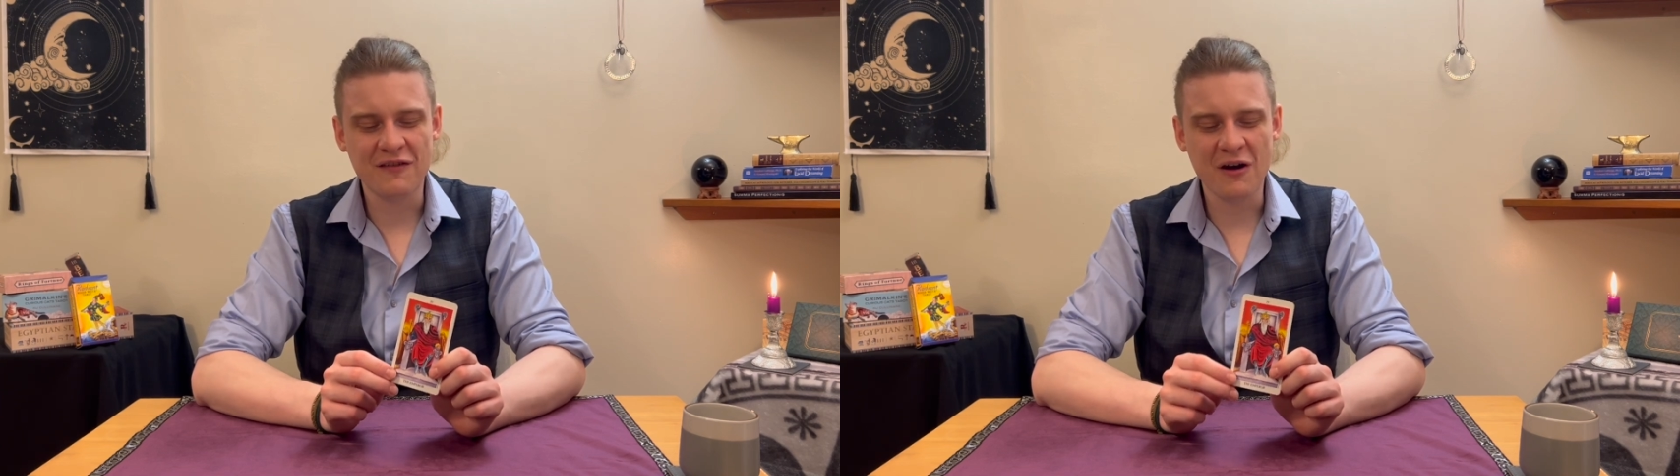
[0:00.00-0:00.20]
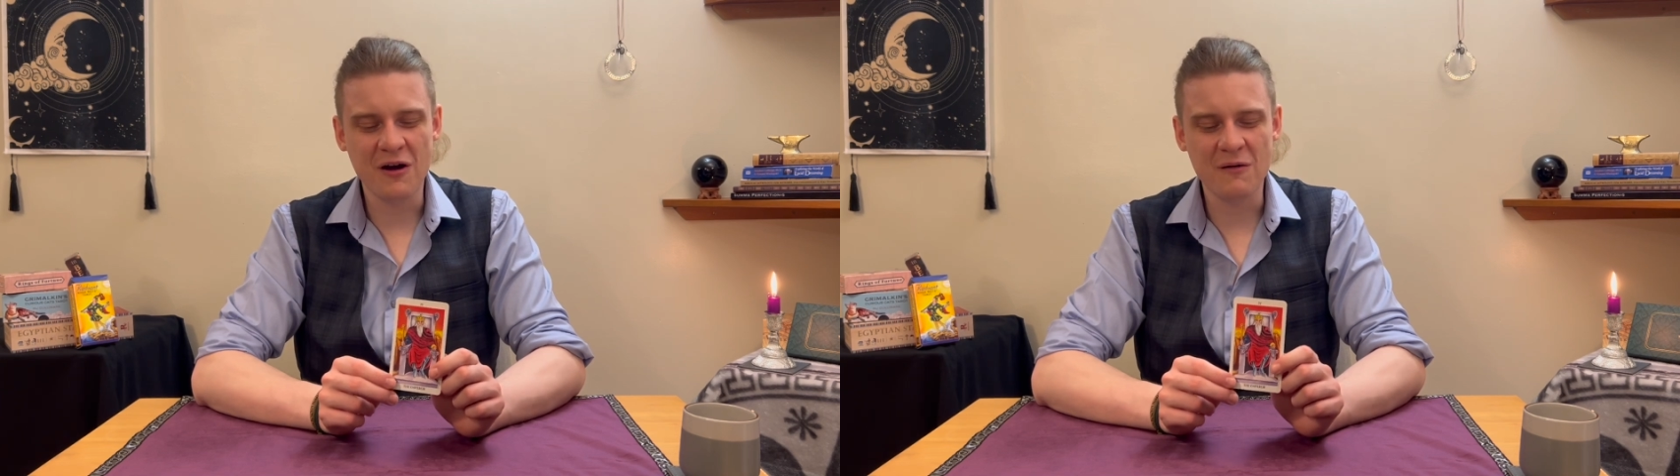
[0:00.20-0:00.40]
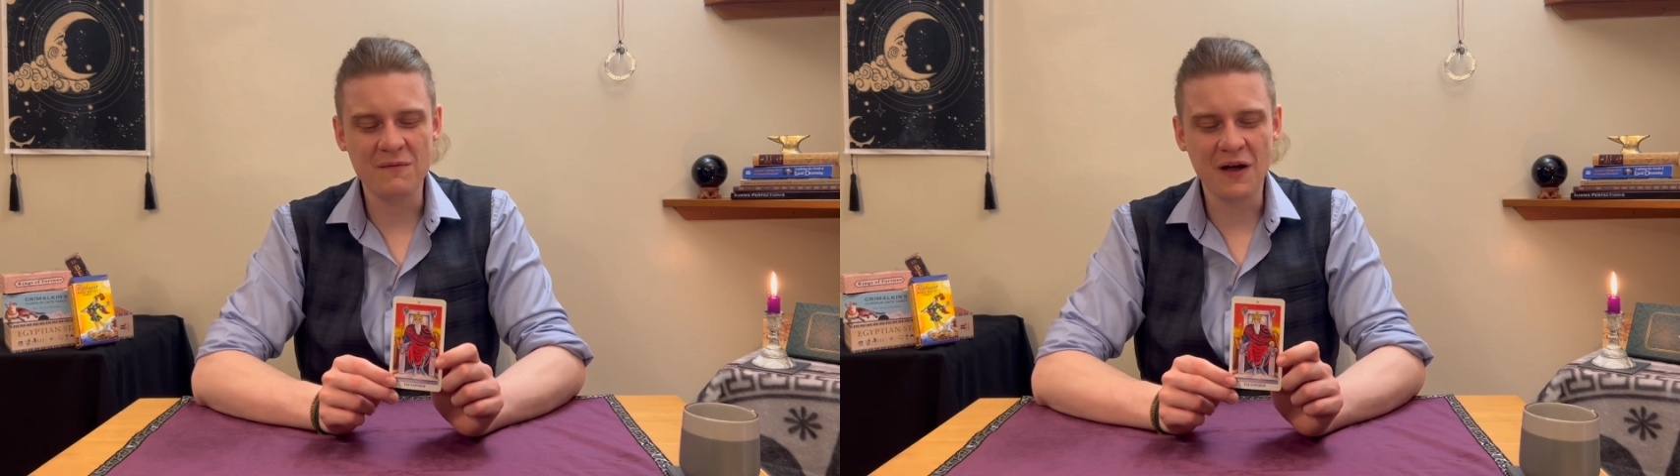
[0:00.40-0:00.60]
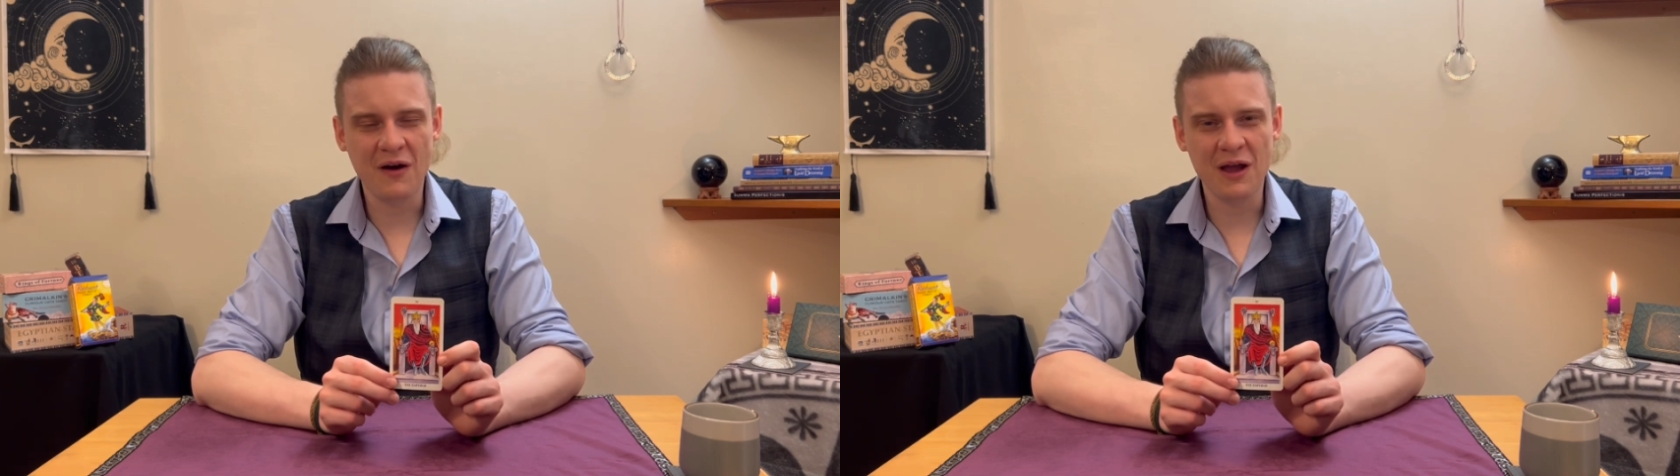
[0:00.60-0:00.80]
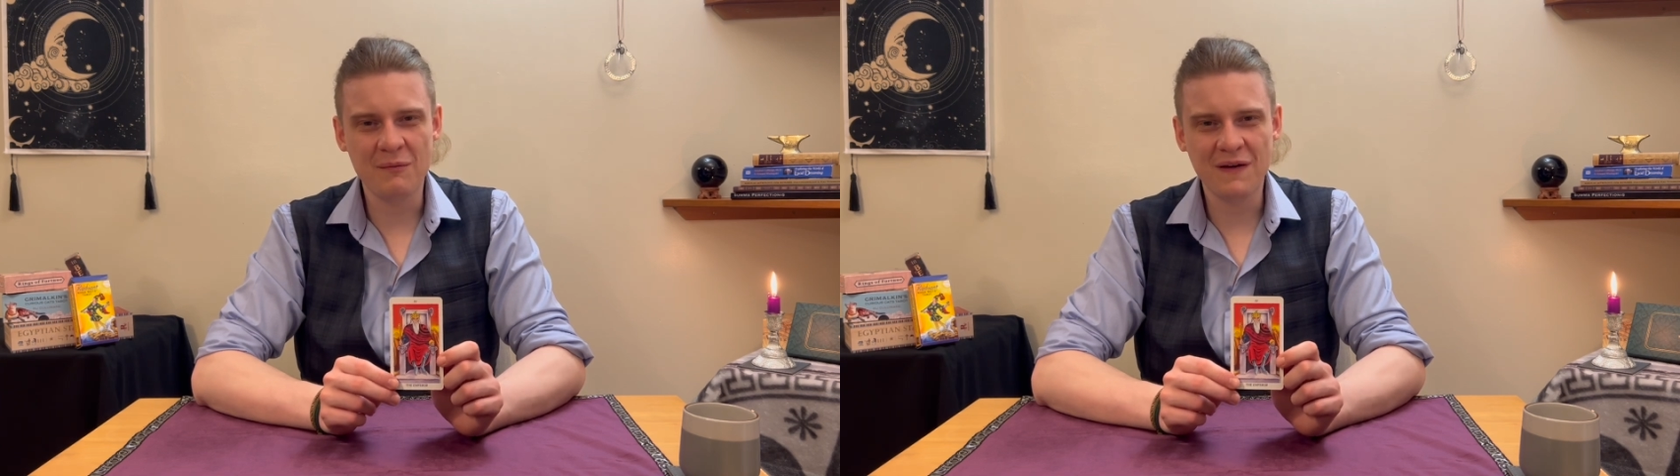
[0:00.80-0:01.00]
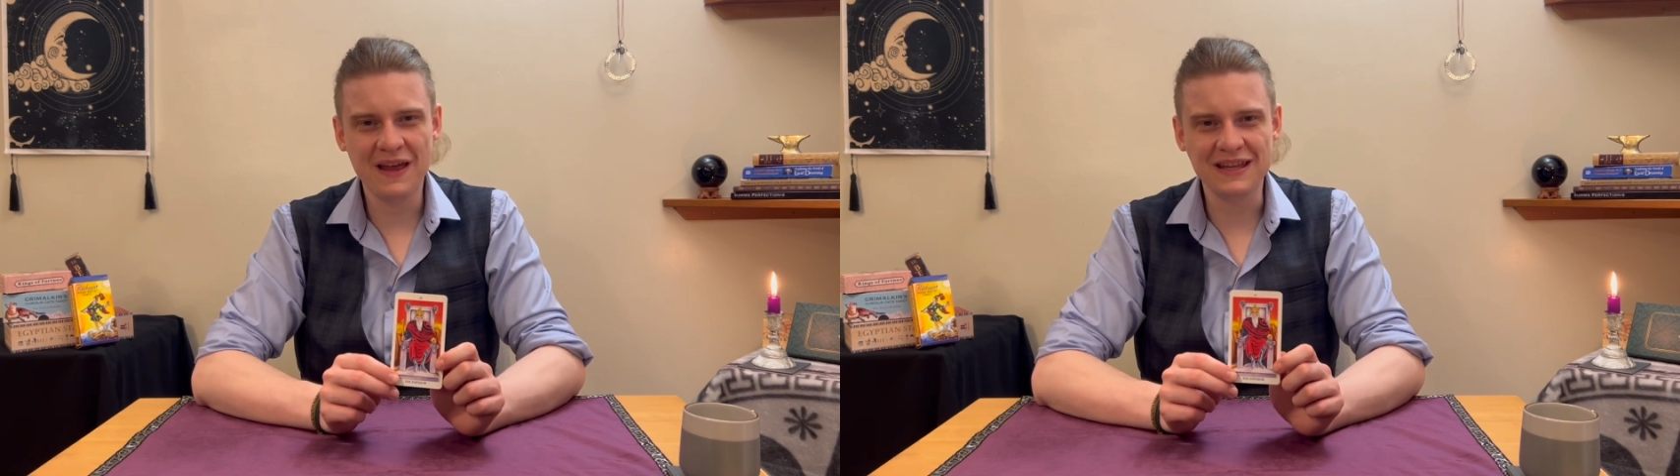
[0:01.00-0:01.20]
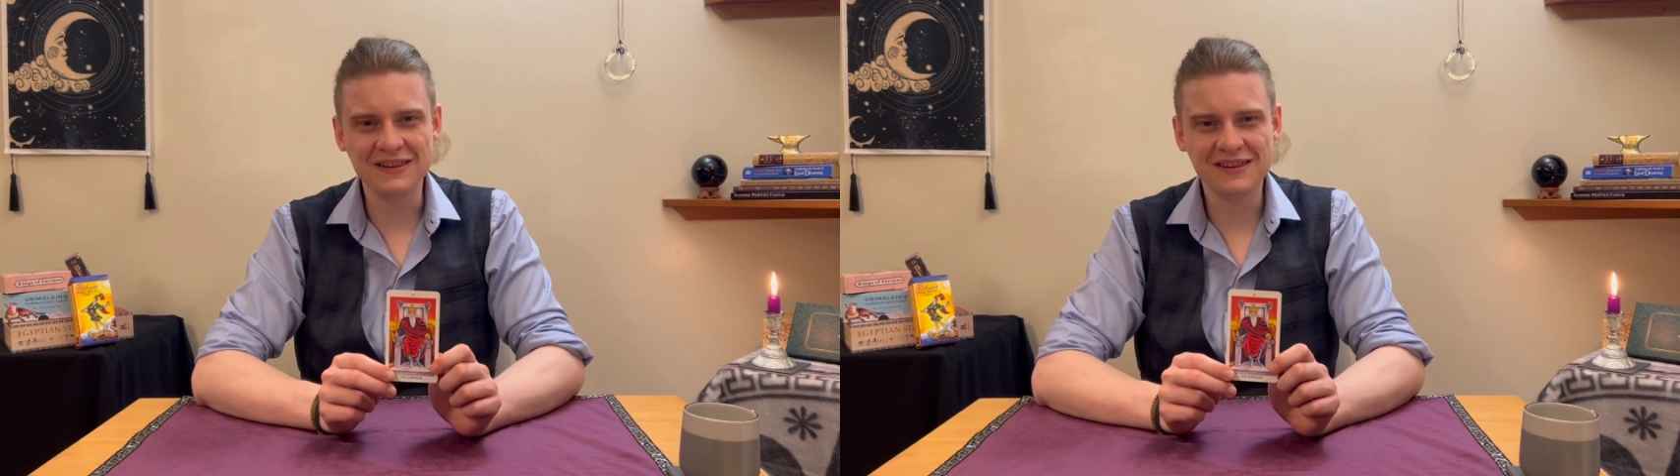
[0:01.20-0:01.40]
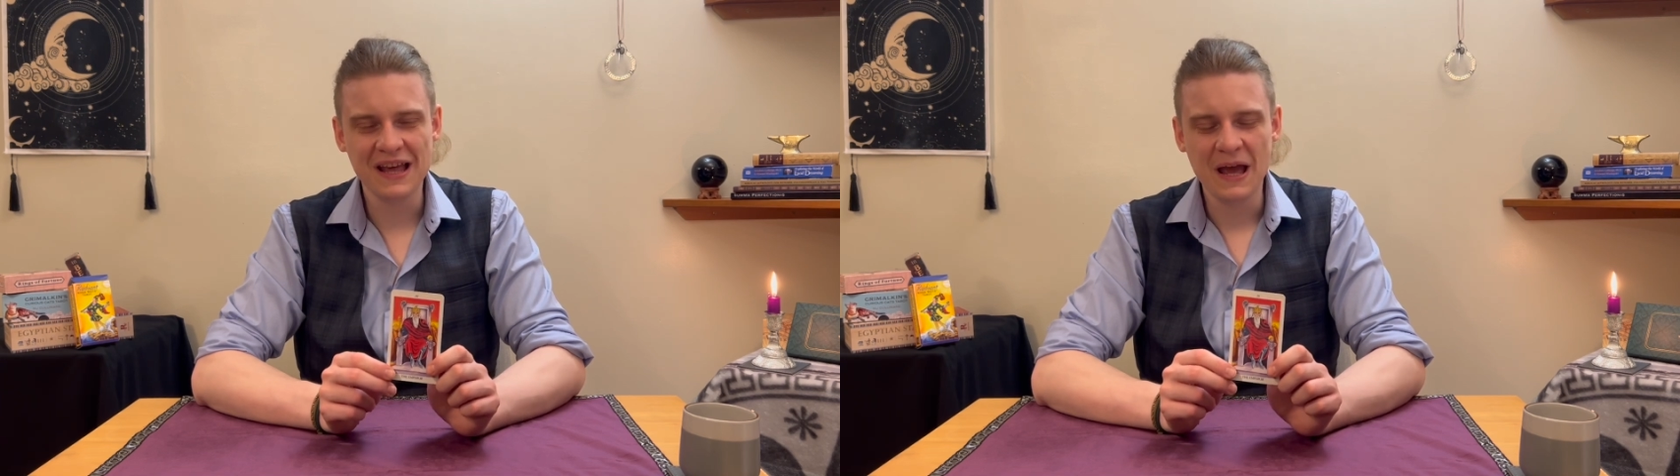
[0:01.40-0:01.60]
from the higher
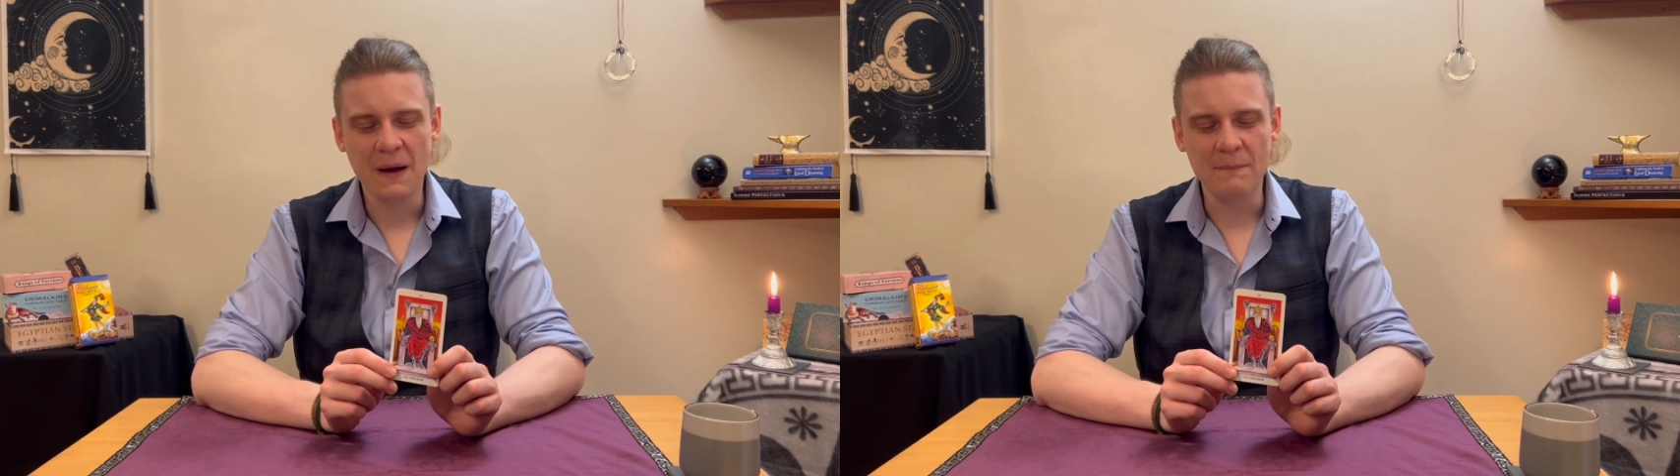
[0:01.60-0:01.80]
planes,